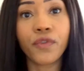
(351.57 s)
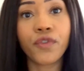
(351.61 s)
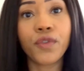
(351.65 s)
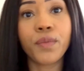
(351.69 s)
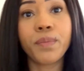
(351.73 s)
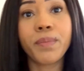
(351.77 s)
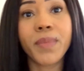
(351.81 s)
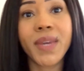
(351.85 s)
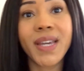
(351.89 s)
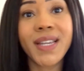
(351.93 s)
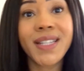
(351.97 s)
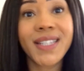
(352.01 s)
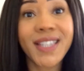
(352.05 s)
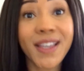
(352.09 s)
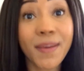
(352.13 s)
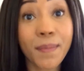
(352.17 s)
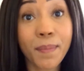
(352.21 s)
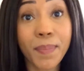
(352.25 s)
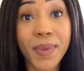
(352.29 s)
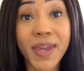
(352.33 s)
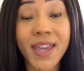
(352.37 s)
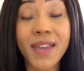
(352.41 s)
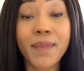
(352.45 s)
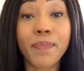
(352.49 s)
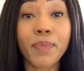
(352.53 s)
from
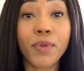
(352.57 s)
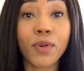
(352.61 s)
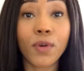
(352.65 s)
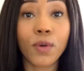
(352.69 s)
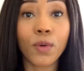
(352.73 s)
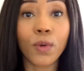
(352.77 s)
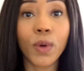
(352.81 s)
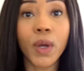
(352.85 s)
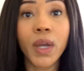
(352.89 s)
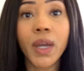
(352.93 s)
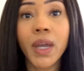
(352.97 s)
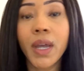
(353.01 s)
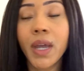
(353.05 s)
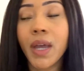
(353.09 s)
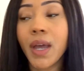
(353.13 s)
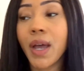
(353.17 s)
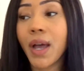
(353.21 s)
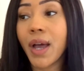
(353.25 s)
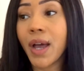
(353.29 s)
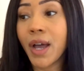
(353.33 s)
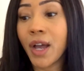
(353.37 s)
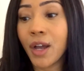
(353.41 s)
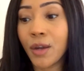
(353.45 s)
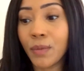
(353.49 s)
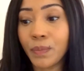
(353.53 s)
meeting people
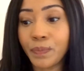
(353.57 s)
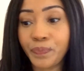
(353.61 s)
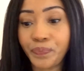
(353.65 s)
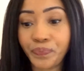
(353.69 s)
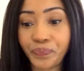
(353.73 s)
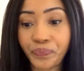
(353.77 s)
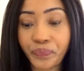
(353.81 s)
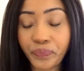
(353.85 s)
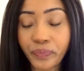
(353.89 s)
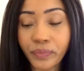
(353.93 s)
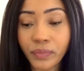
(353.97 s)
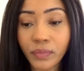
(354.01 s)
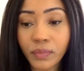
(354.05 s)
that